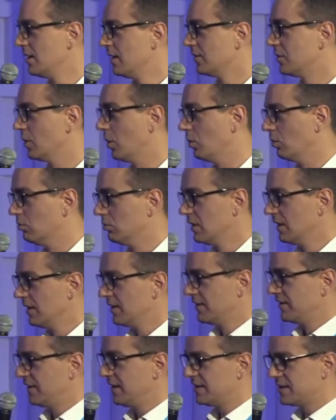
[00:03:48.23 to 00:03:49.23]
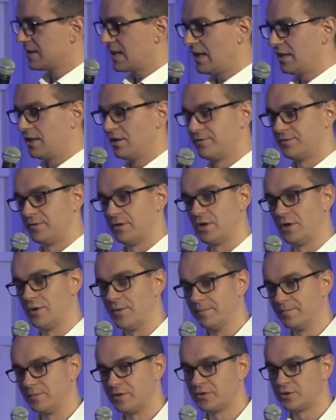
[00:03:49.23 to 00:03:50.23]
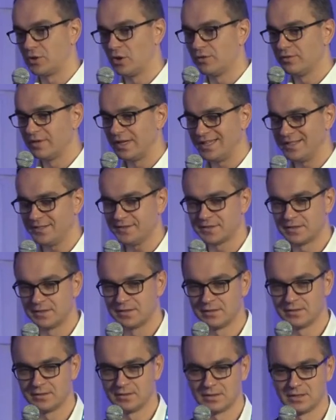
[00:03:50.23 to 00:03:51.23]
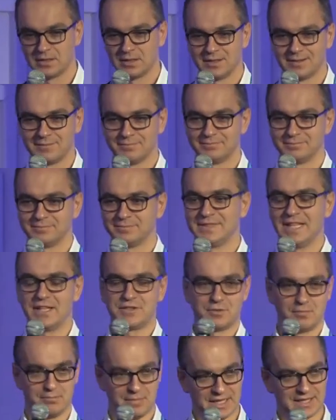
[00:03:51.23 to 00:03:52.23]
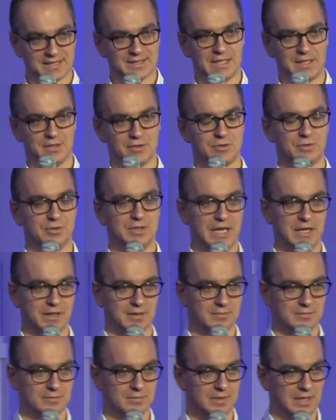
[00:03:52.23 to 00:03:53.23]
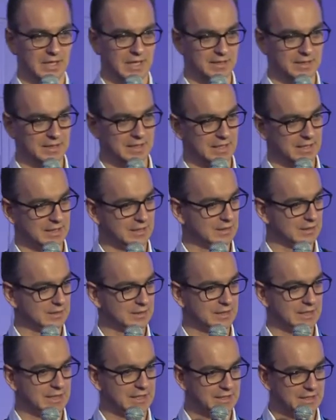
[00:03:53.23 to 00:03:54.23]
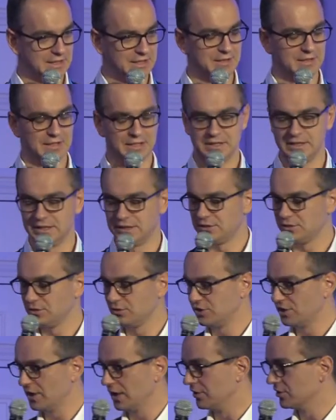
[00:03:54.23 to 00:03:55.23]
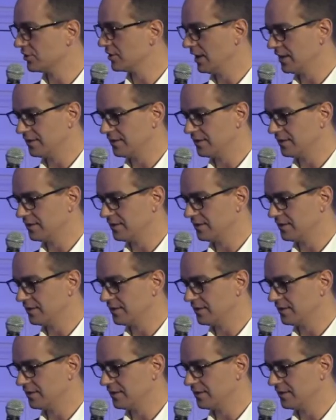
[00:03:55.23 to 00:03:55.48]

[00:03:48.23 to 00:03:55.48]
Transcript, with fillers: So these kind of um, surveys doesn't make sense today, and, and it, needs, it needs to change.